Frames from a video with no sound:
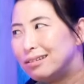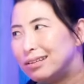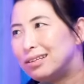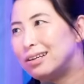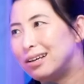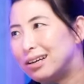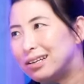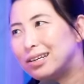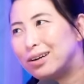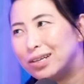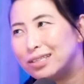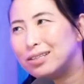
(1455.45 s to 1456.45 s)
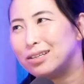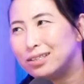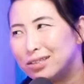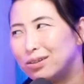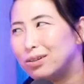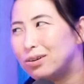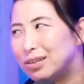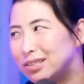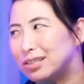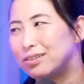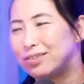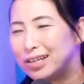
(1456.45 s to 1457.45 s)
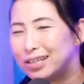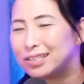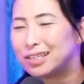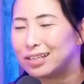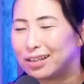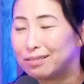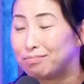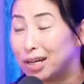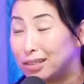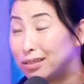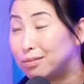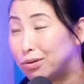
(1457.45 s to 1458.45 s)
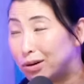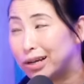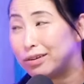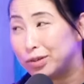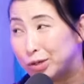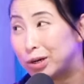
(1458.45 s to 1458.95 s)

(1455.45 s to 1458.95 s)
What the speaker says: you know, as Sir Laurence Olivier said, like, my dear boy, have you